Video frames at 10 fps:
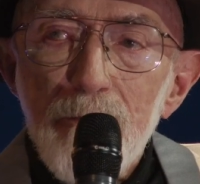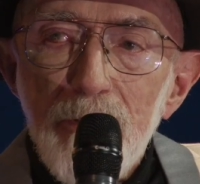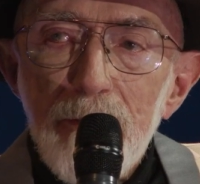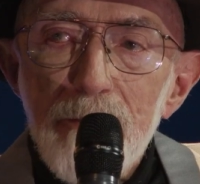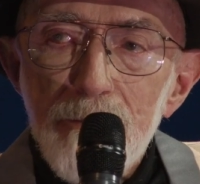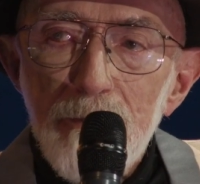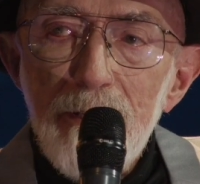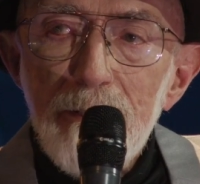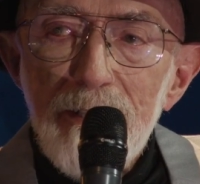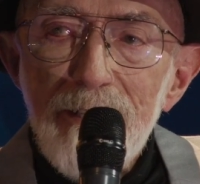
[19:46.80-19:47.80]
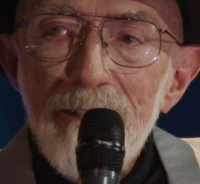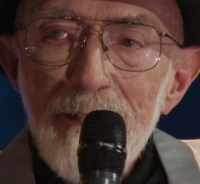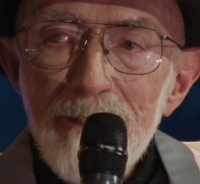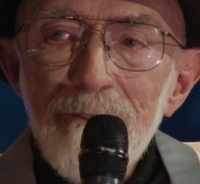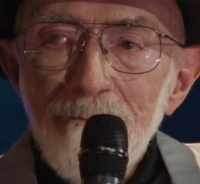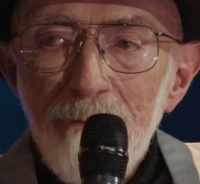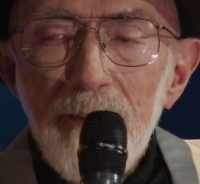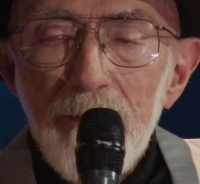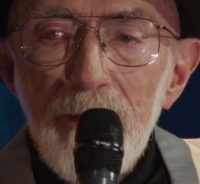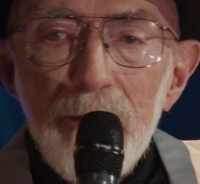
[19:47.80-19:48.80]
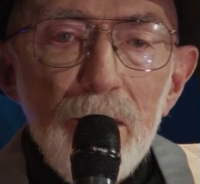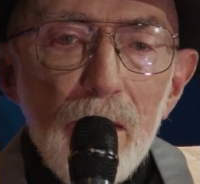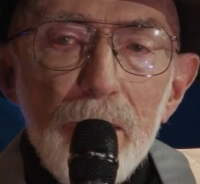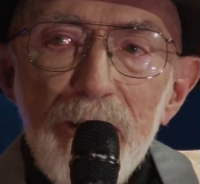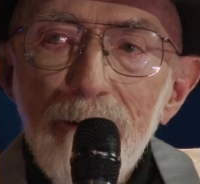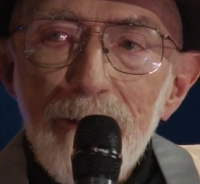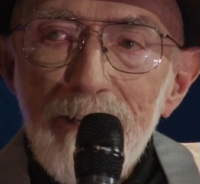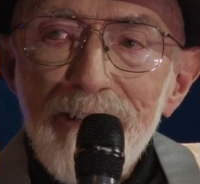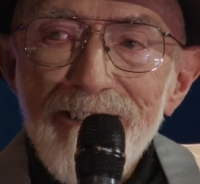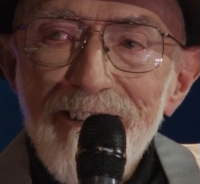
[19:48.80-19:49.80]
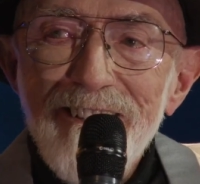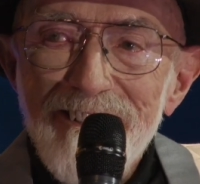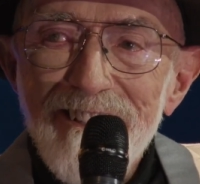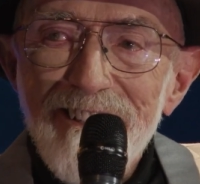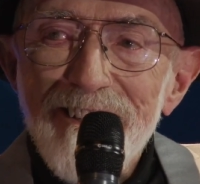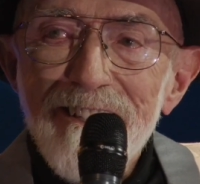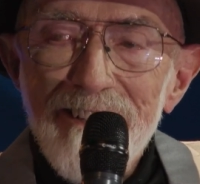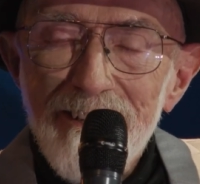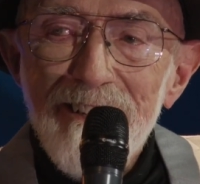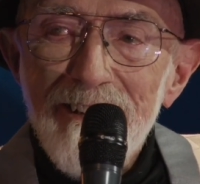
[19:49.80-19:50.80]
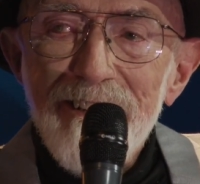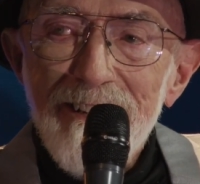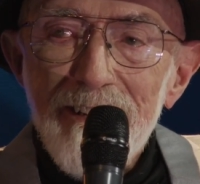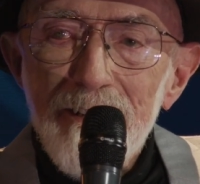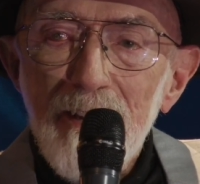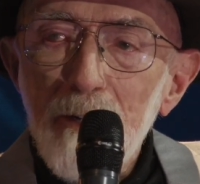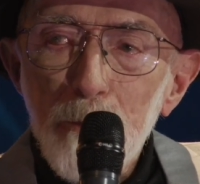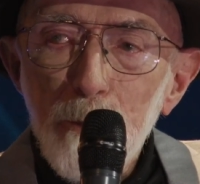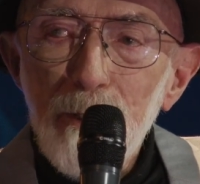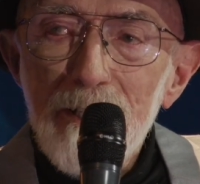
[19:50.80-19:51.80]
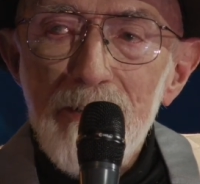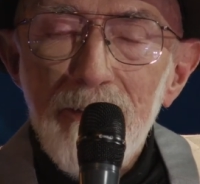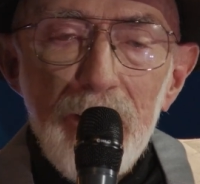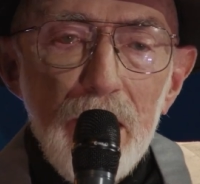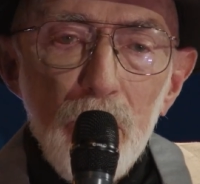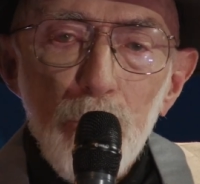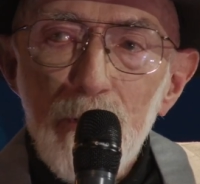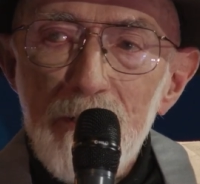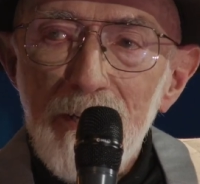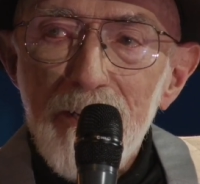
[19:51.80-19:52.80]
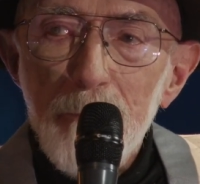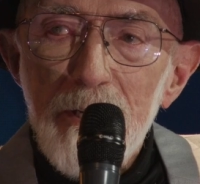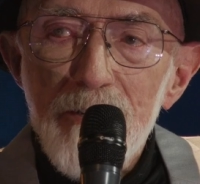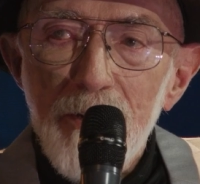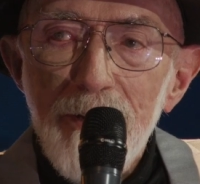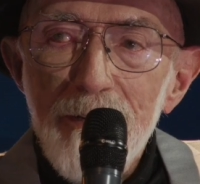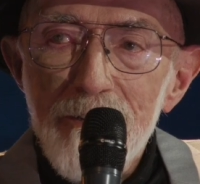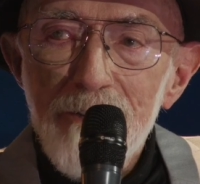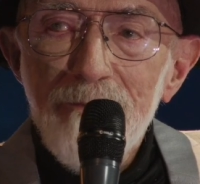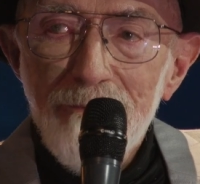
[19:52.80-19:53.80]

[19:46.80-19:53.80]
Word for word: very strongly, that they are derelict in their rules, and the rules ought to be changed.